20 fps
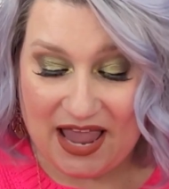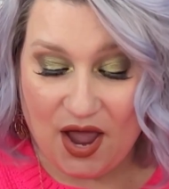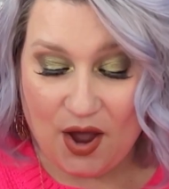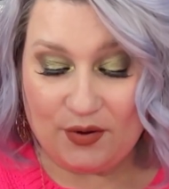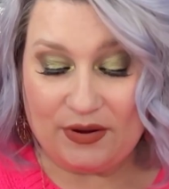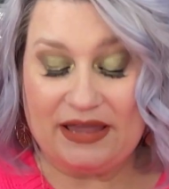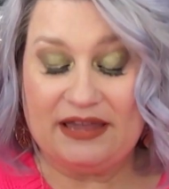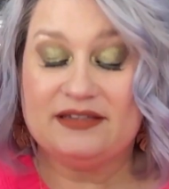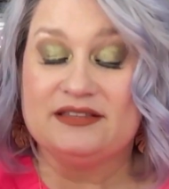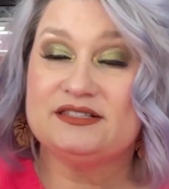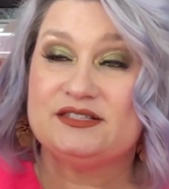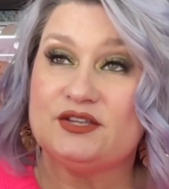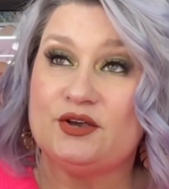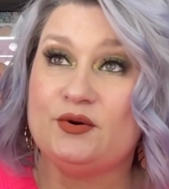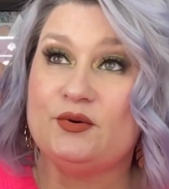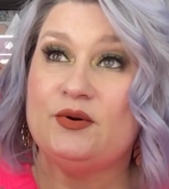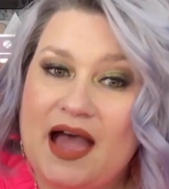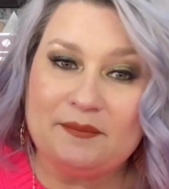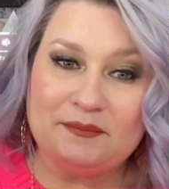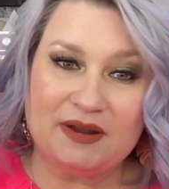Okay,
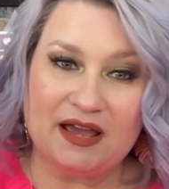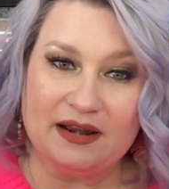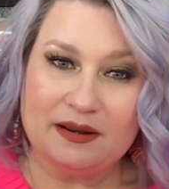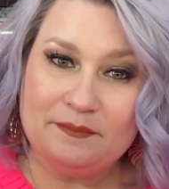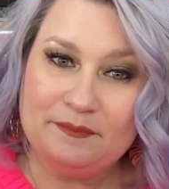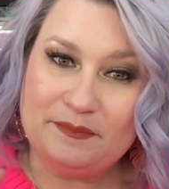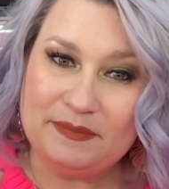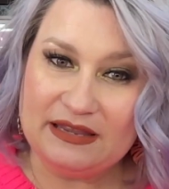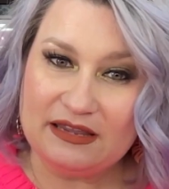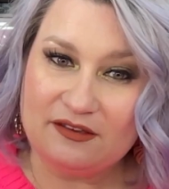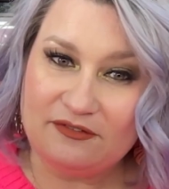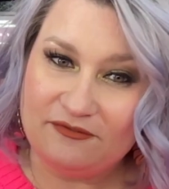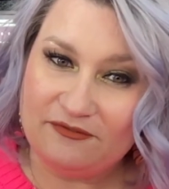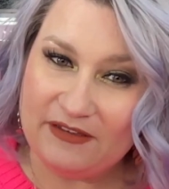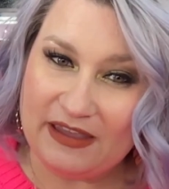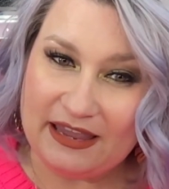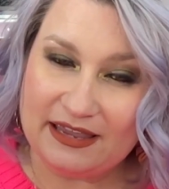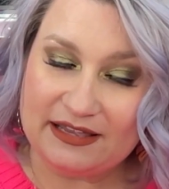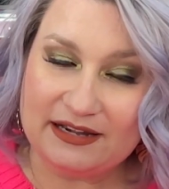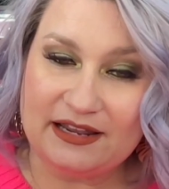so I'm not a big
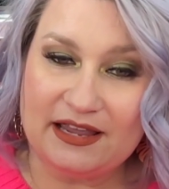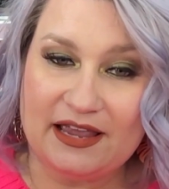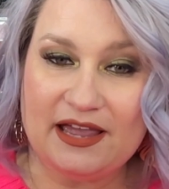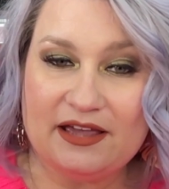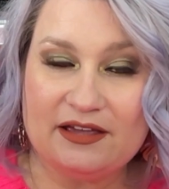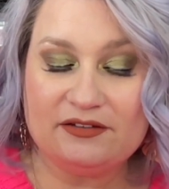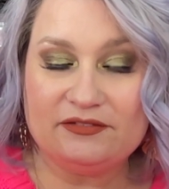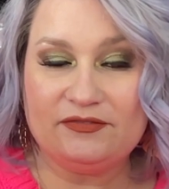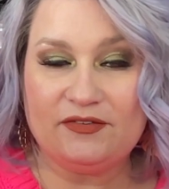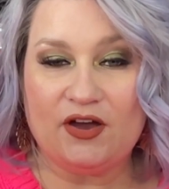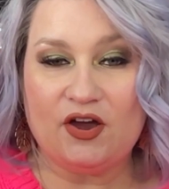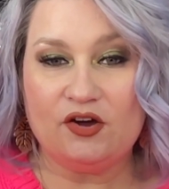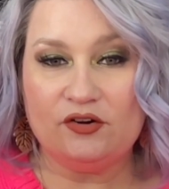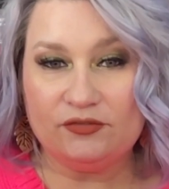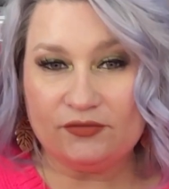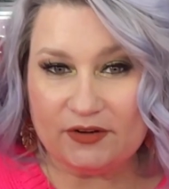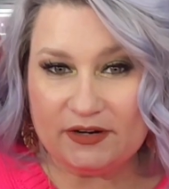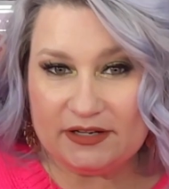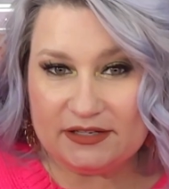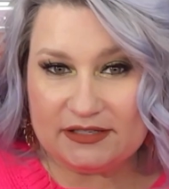fan of
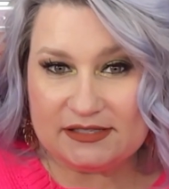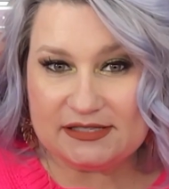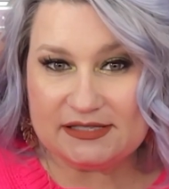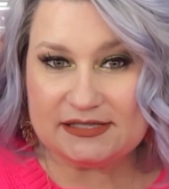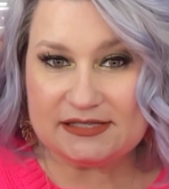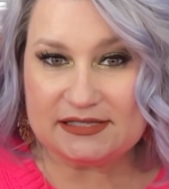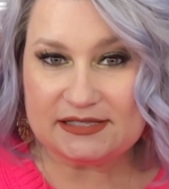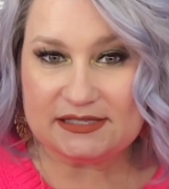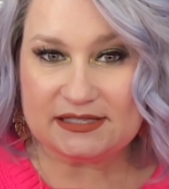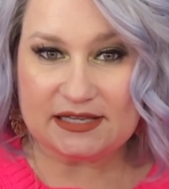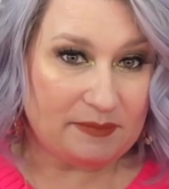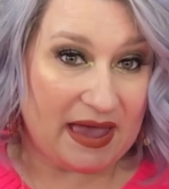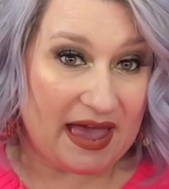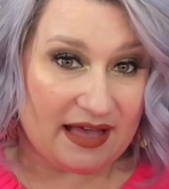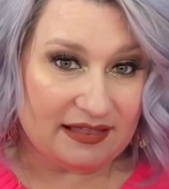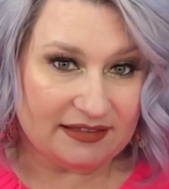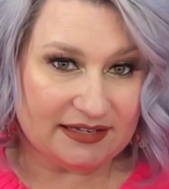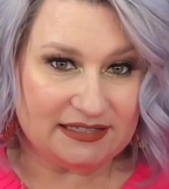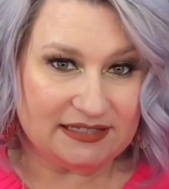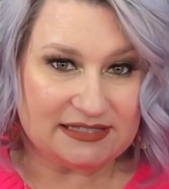Ofra's
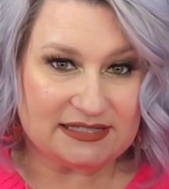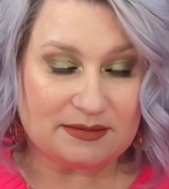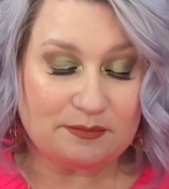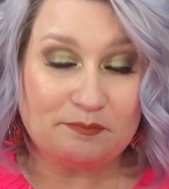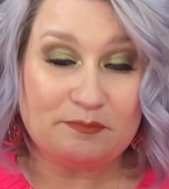palettes,